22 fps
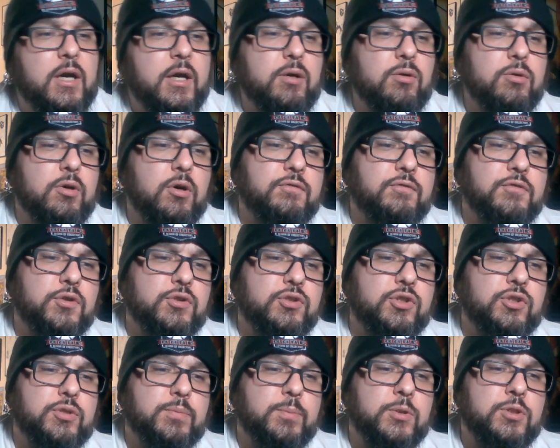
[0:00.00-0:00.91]
I don't know if
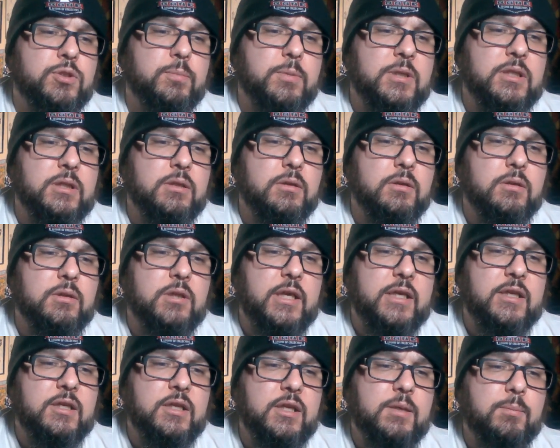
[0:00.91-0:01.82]
those are supposed to be
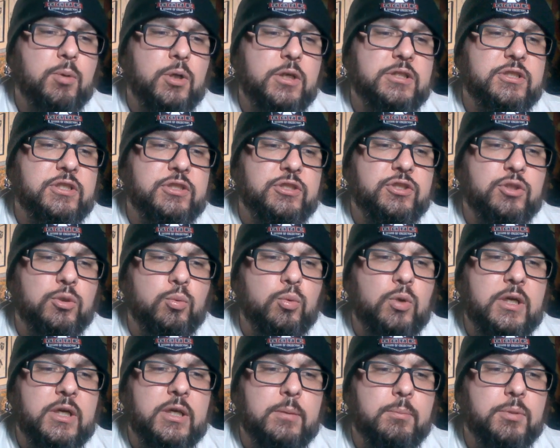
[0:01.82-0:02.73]
like knee braces or
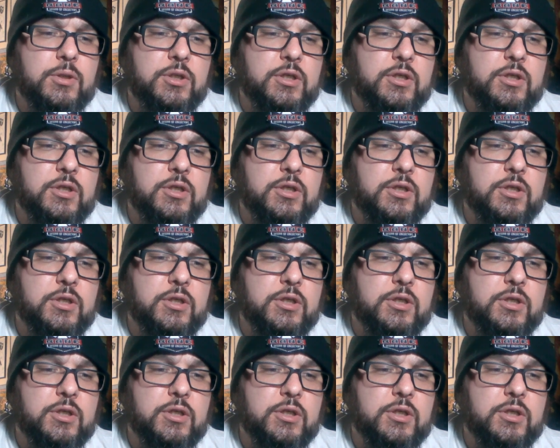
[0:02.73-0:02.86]
what,